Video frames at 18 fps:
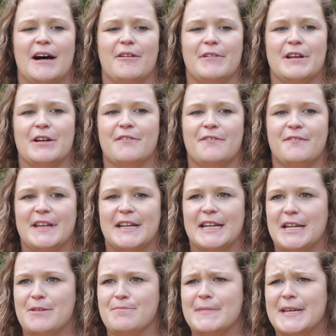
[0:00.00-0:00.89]
We don't feed
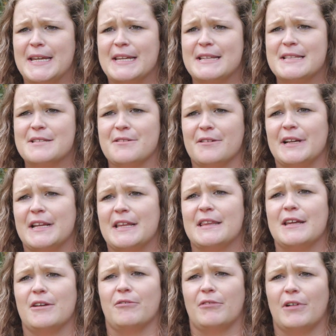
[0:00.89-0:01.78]
any meats or
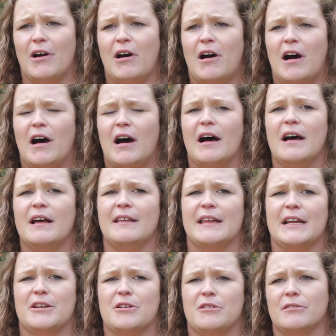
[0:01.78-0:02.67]
anything raw,
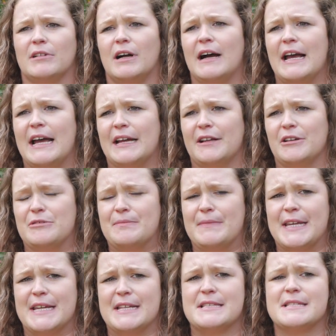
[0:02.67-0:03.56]
like no raw egg, no
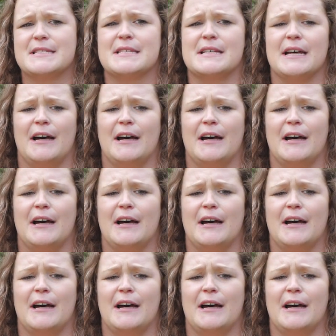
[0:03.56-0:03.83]
meats.